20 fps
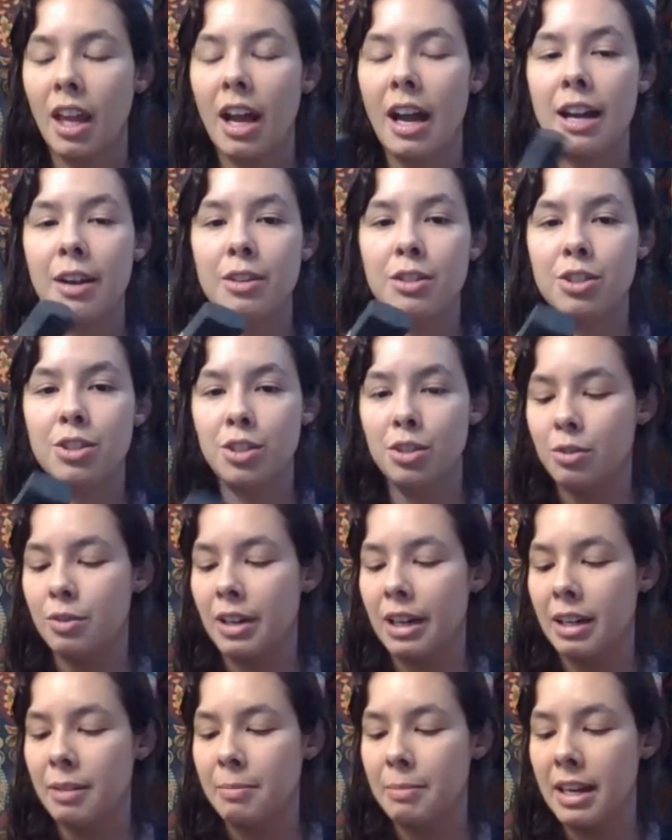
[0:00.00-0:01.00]
I do
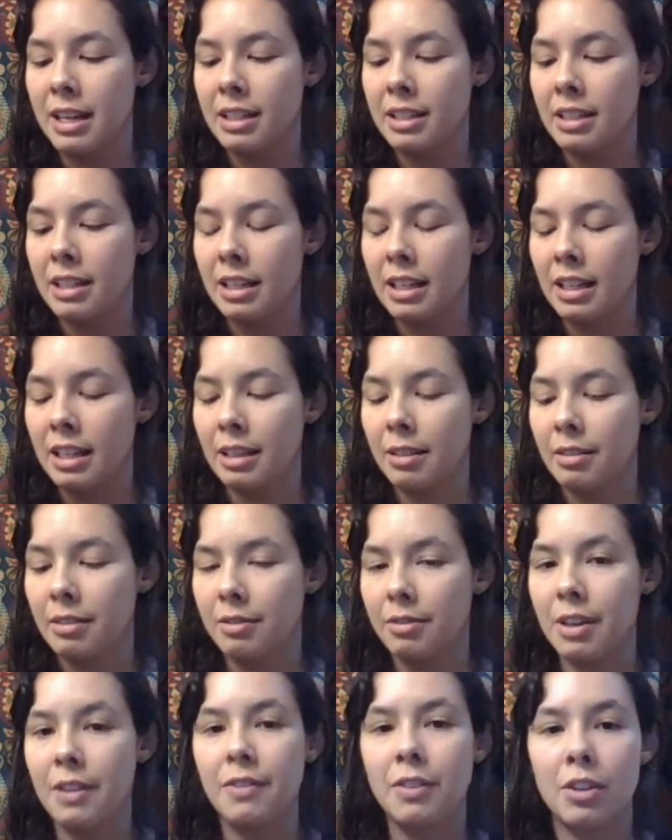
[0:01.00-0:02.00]
recommend getting,
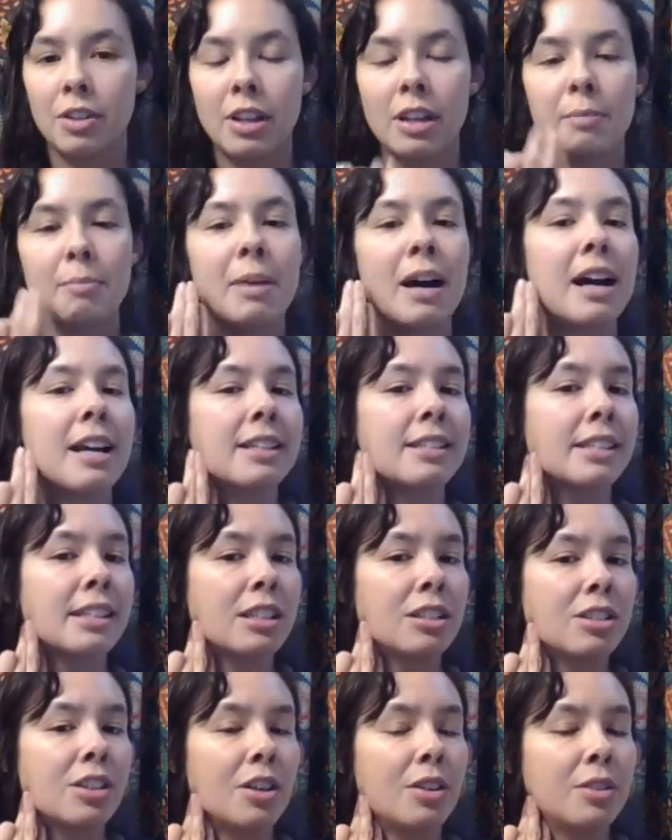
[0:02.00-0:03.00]
if you're like my
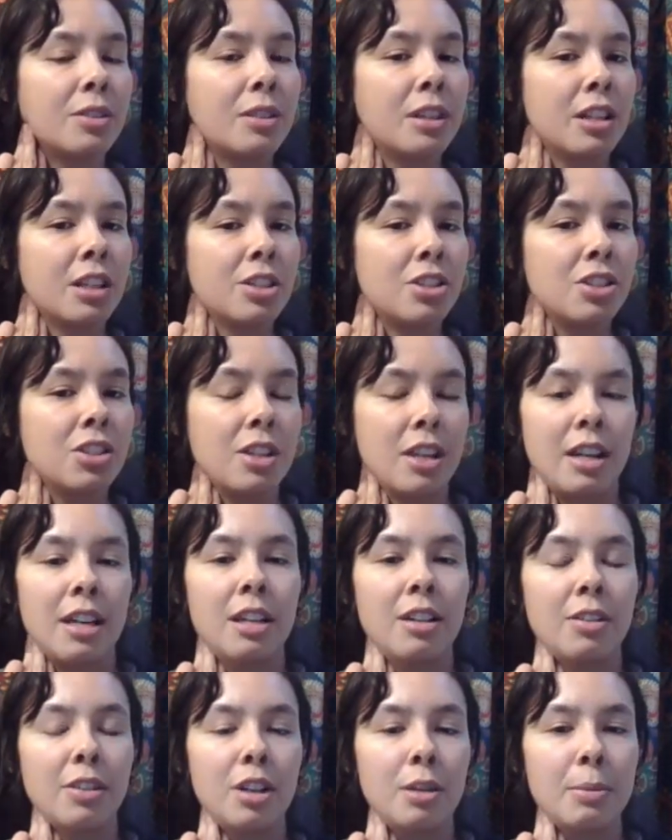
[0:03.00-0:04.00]
skin tone, like a
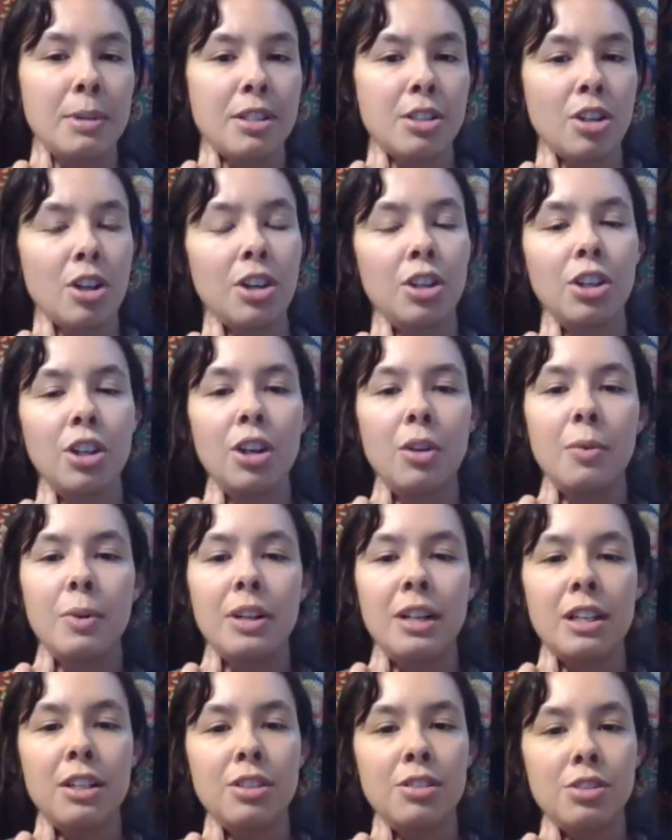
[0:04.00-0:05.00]
shade a little bit darker.
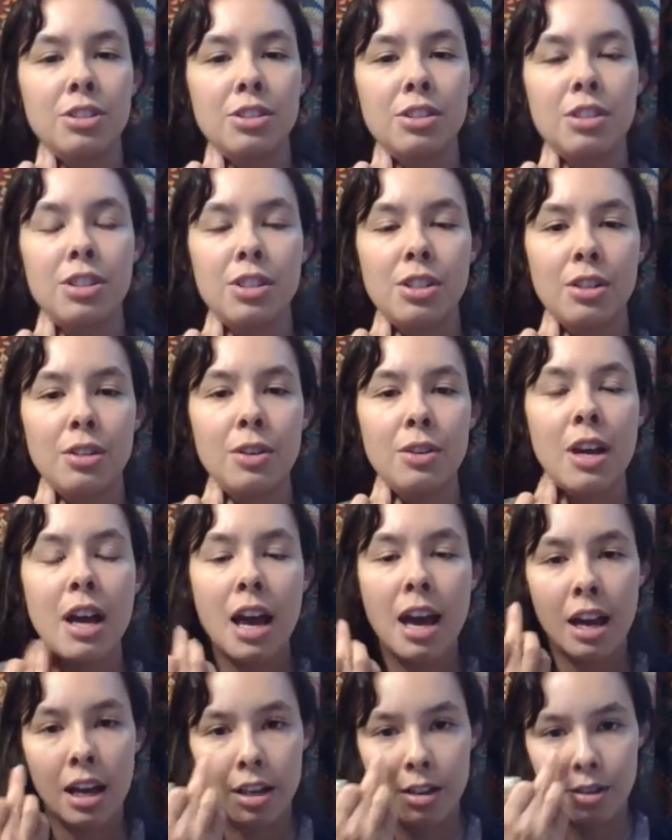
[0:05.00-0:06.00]
What I used to do,
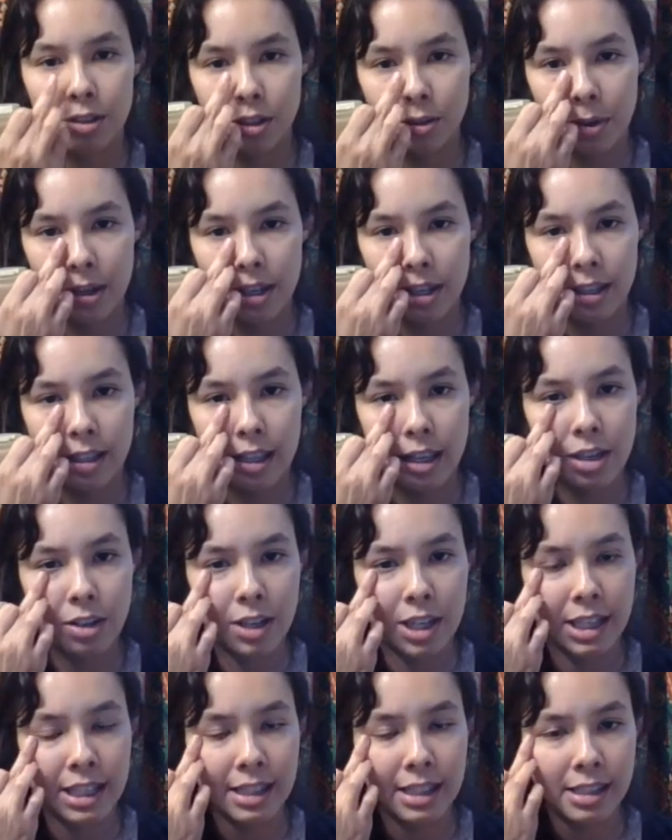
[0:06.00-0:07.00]
I used to wear it as
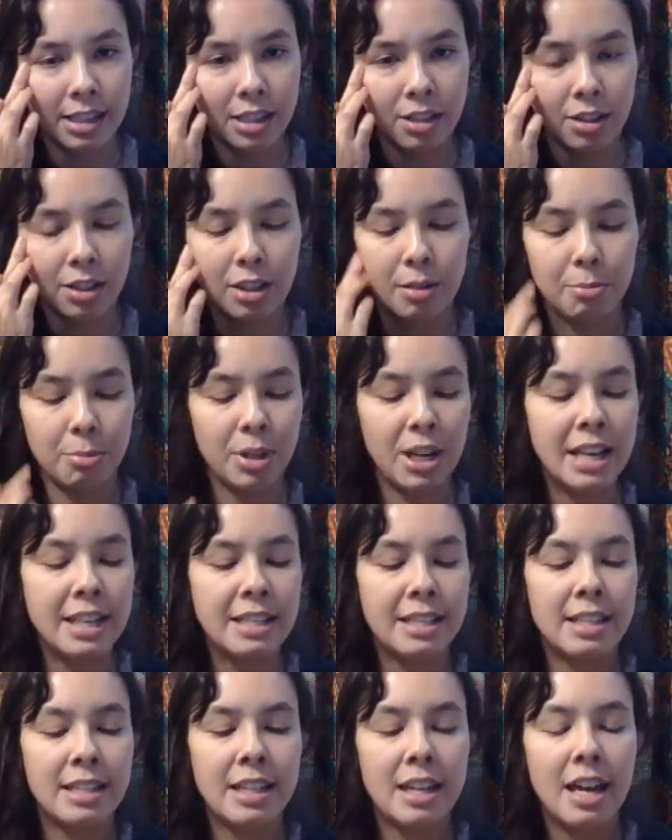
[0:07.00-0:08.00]
under eye concealer to
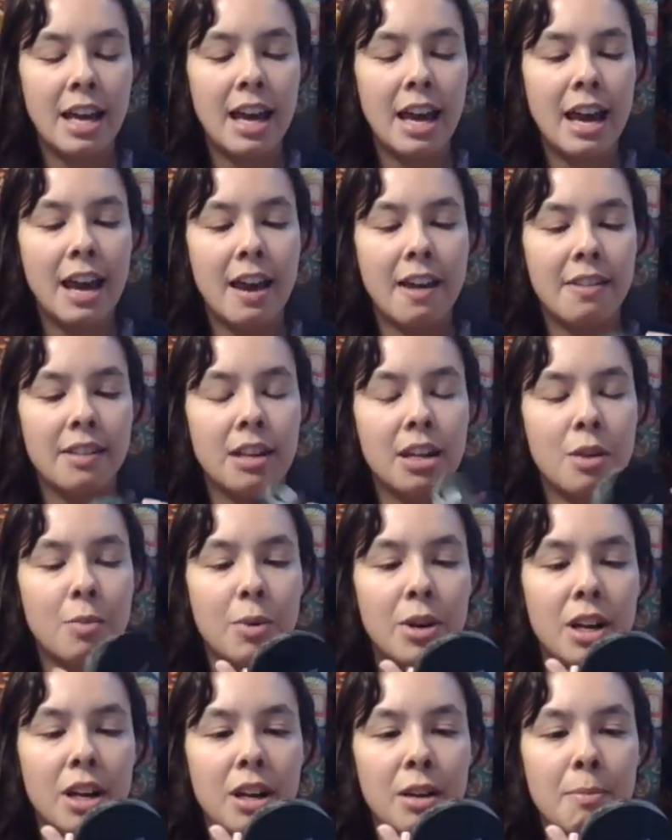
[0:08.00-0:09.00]
brighten, and then I
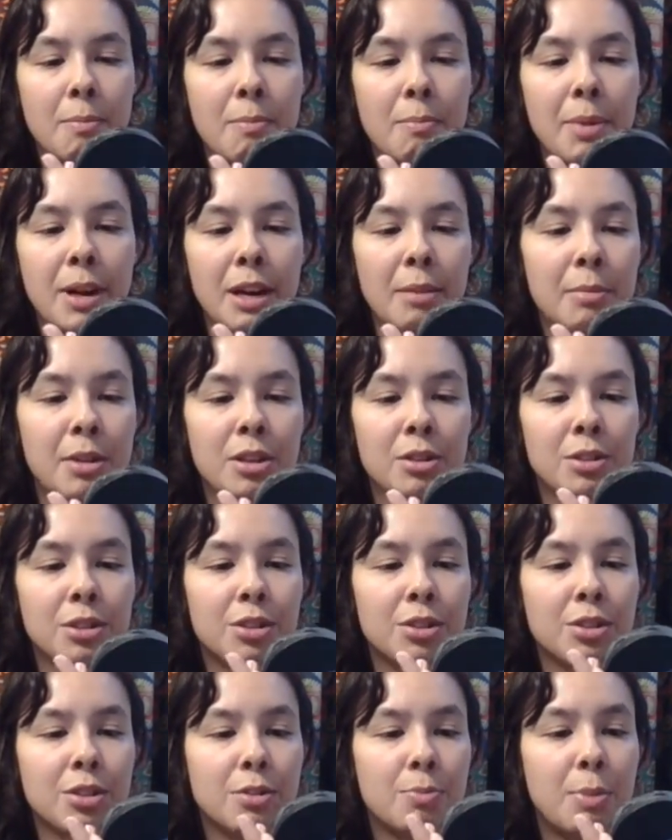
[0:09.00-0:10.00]
wear Bare
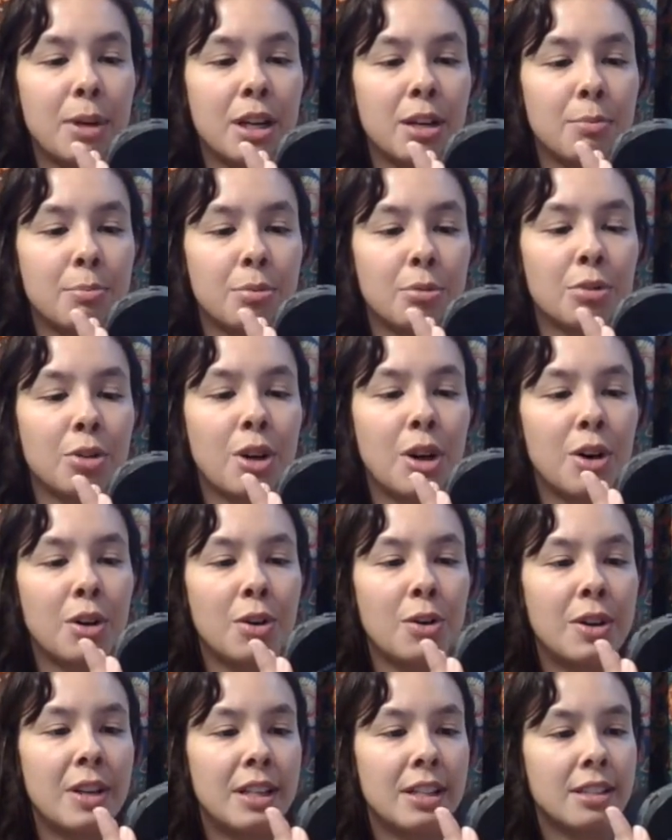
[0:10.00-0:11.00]
Minerals Bare
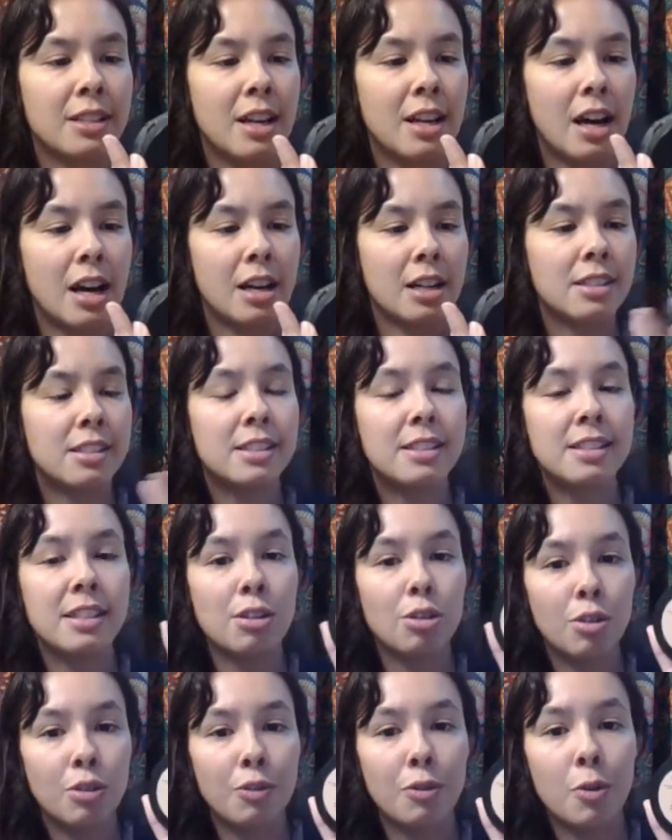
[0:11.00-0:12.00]
Pro in
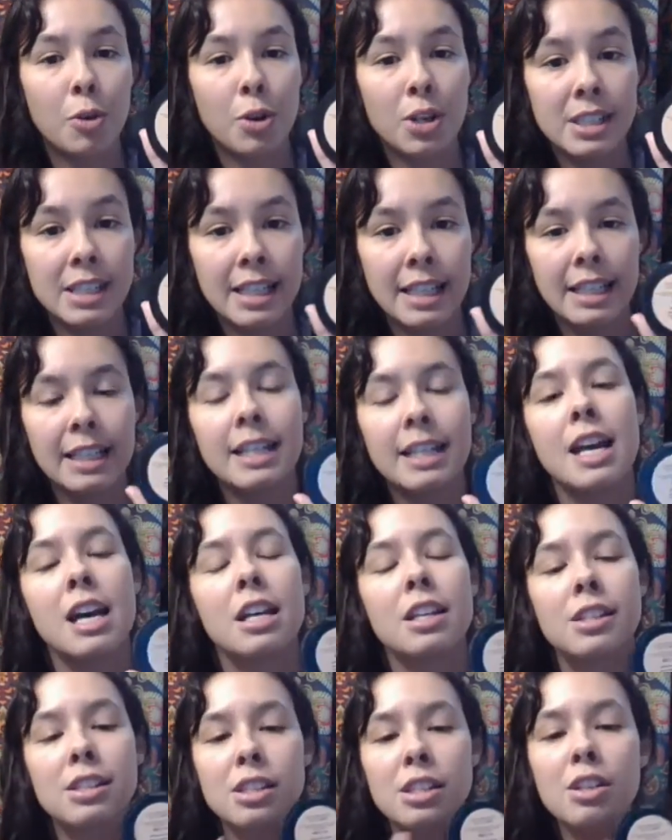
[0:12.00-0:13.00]
Silk 14.
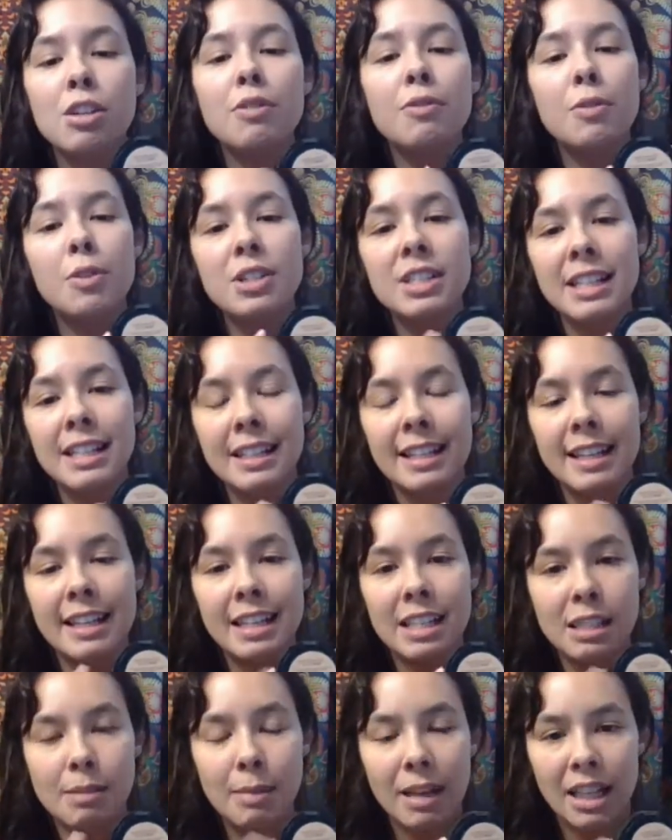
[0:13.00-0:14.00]
Silk 14
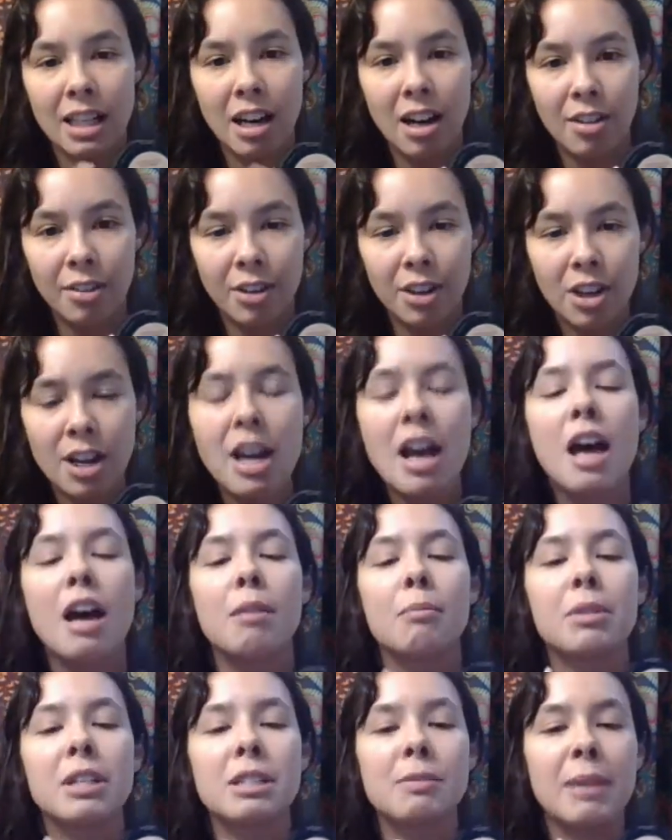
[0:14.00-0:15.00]
is my color,
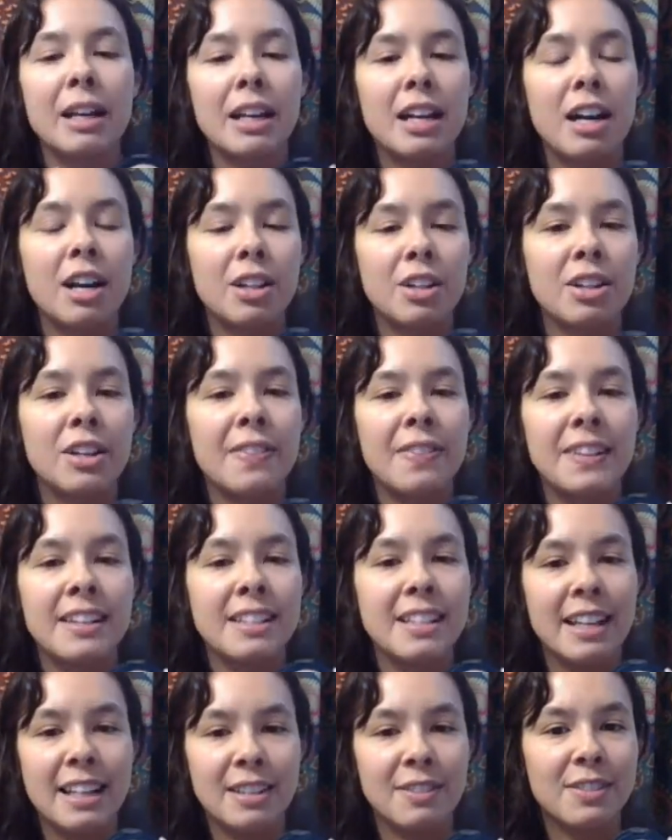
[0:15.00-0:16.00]
but it's my color in the
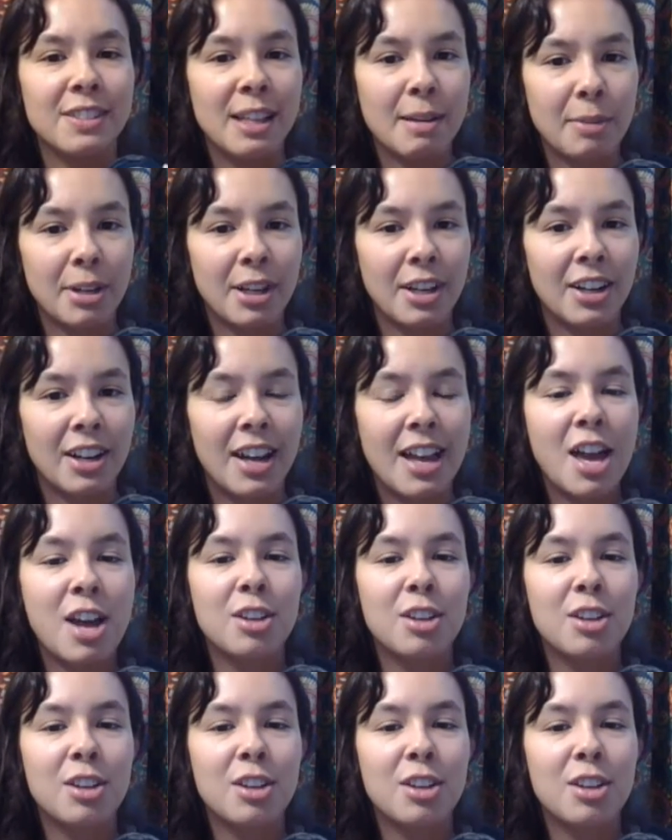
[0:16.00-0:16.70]
dead of summer.